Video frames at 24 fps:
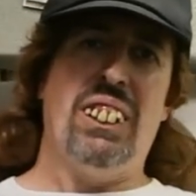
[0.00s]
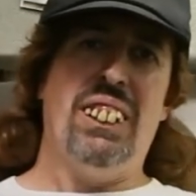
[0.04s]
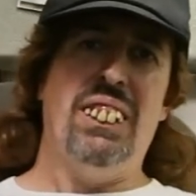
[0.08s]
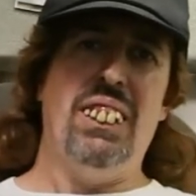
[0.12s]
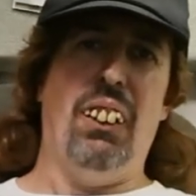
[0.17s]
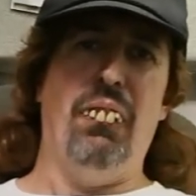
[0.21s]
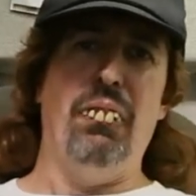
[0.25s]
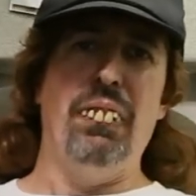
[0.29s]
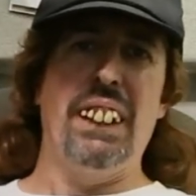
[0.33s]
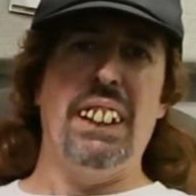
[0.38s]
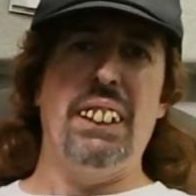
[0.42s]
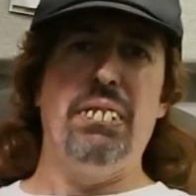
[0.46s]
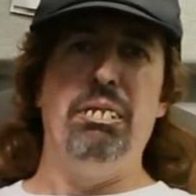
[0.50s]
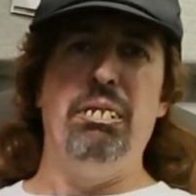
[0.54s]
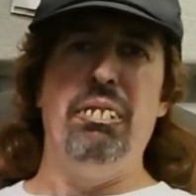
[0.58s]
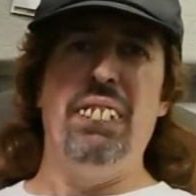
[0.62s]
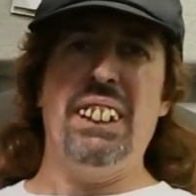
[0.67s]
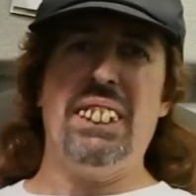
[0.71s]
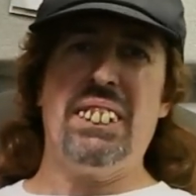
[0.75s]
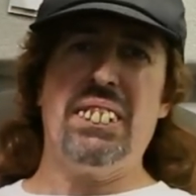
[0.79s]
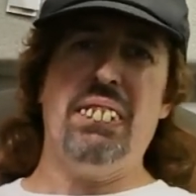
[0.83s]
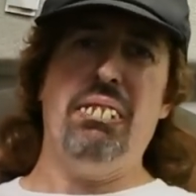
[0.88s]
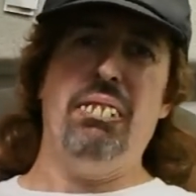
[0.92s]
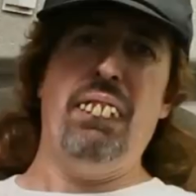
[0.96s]
Nobody'd
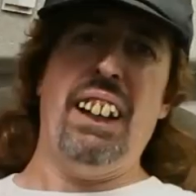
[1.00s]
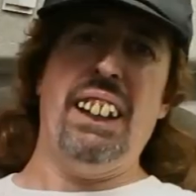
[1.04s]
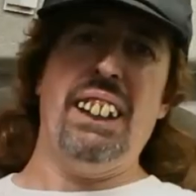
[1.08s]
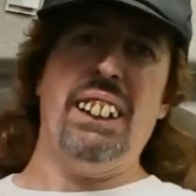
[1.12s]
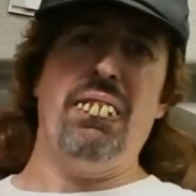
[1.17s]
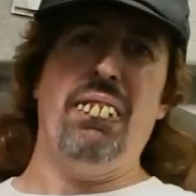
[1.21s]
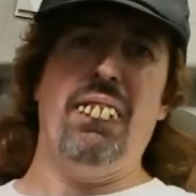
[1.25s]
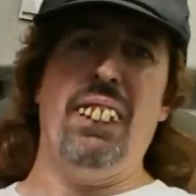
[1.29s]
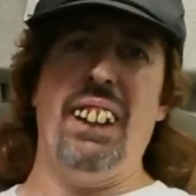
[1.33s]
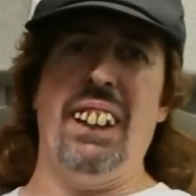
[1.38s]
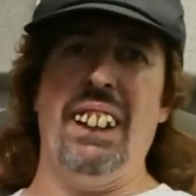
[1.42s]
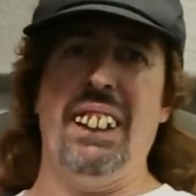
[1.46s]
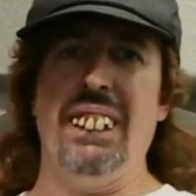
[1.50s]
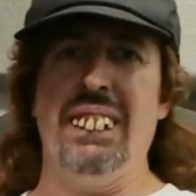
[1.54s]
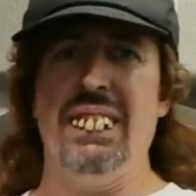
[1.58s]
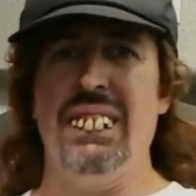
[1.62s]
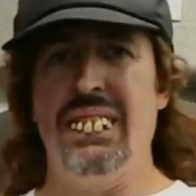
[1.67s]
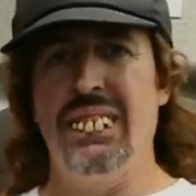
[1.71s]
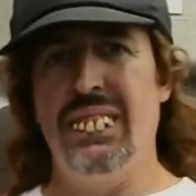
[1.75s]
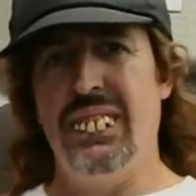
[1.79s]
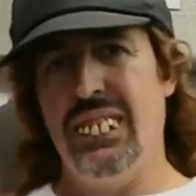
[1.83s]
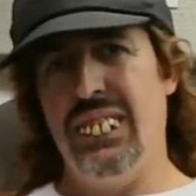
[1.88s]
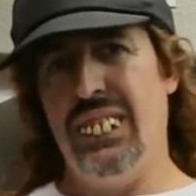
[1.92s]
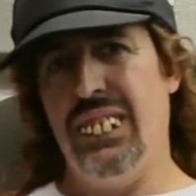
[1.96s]
miss him anyway.
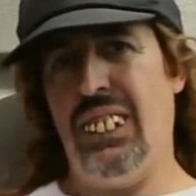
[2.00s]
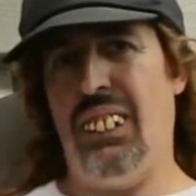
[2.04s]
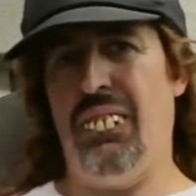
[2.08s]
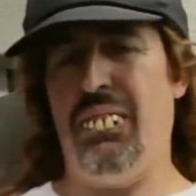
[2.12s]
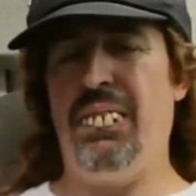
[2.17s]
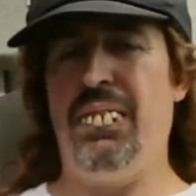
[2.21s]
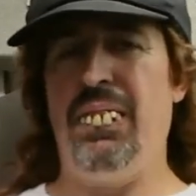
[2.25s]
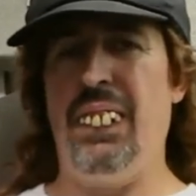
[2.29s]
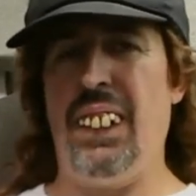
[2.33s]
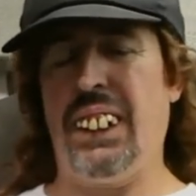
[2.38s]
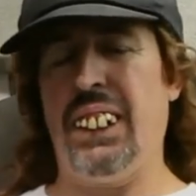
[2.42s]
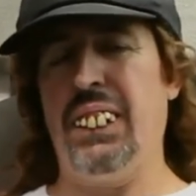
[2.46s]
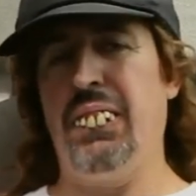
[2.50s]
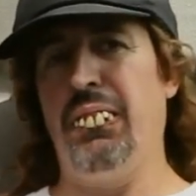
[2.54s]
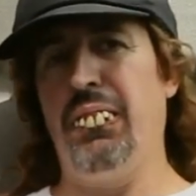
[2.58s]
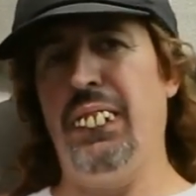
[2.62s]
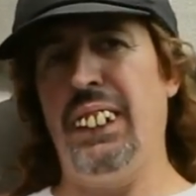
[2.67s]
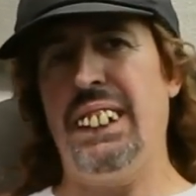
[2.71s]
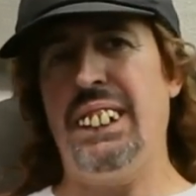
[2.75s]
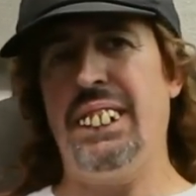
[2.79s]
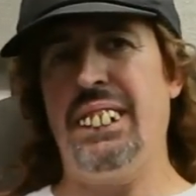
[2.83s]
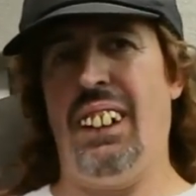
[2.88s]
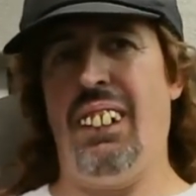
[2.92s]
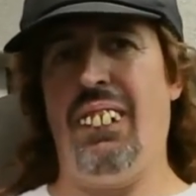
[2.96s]
A fucking
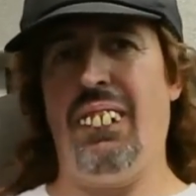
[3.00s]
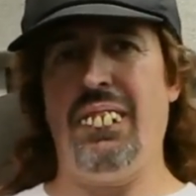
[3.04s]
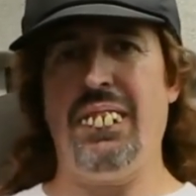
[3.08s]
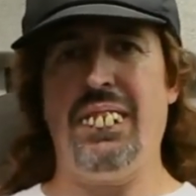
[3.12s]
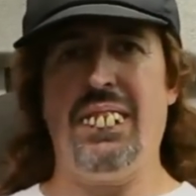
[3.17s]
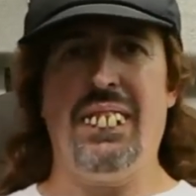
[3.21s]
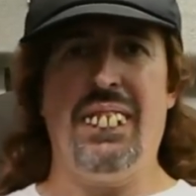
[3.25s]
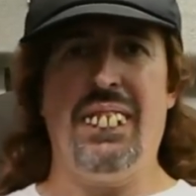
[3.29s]
retard.